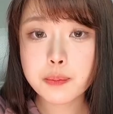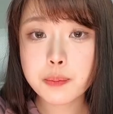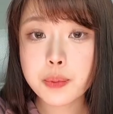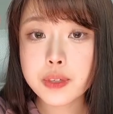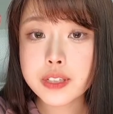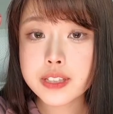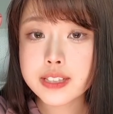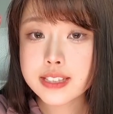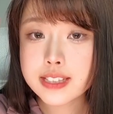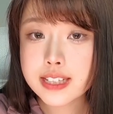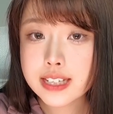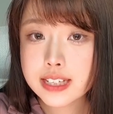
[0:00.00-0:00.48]

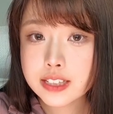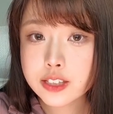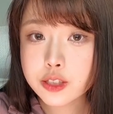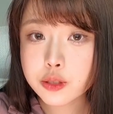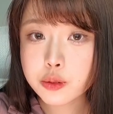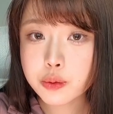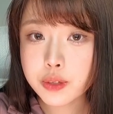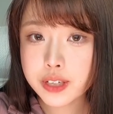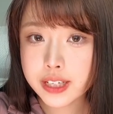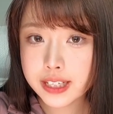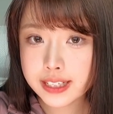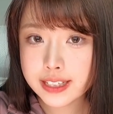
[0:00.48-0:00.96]
But things
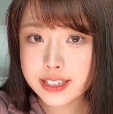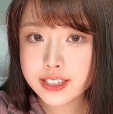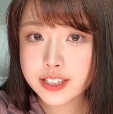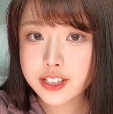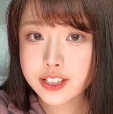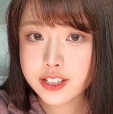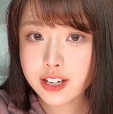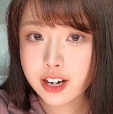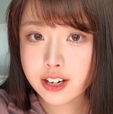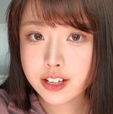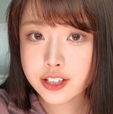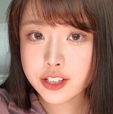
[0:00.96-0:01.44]
really
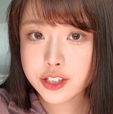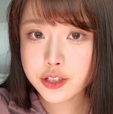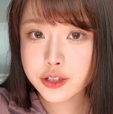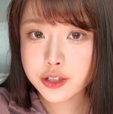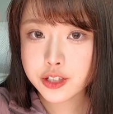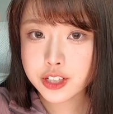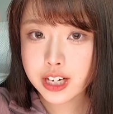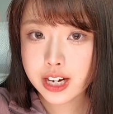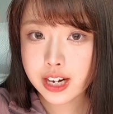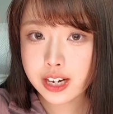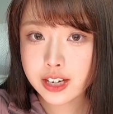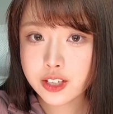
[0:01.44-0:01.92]
started to
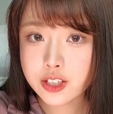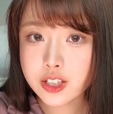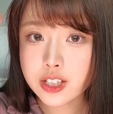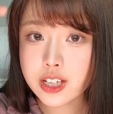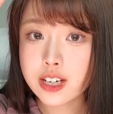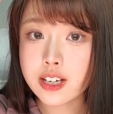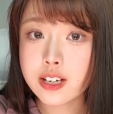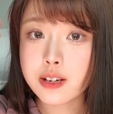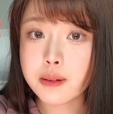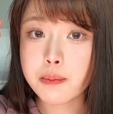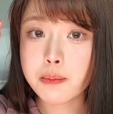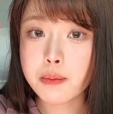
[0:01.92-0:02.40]
change
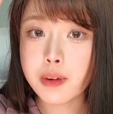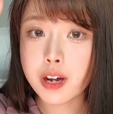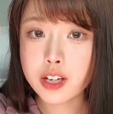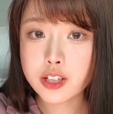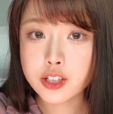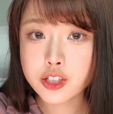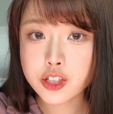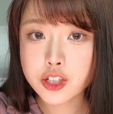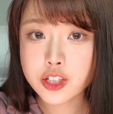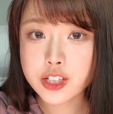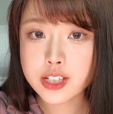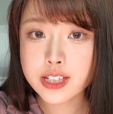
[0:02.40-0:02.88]
in the
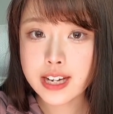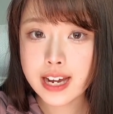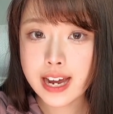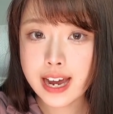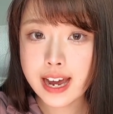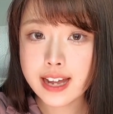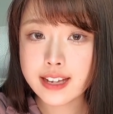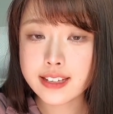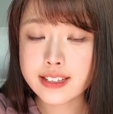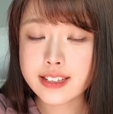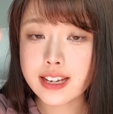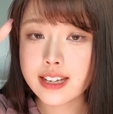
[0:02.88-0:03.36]
months she
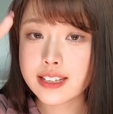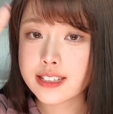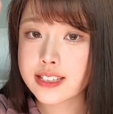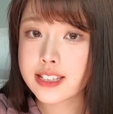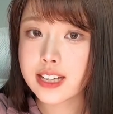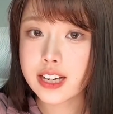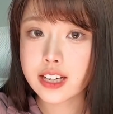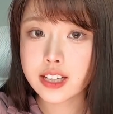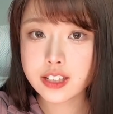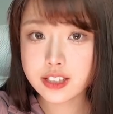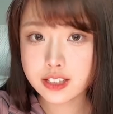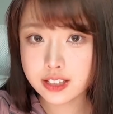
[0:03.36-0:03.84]
had that
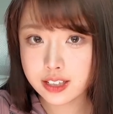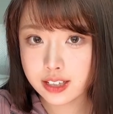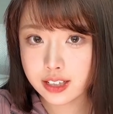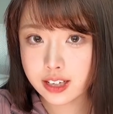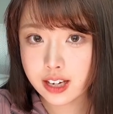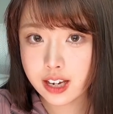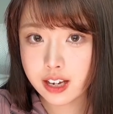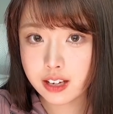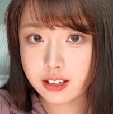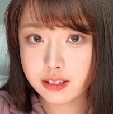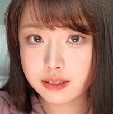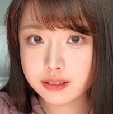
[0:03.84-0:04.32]
second
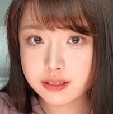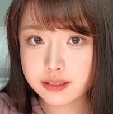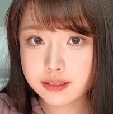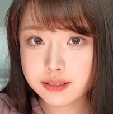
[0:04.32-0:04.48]
account.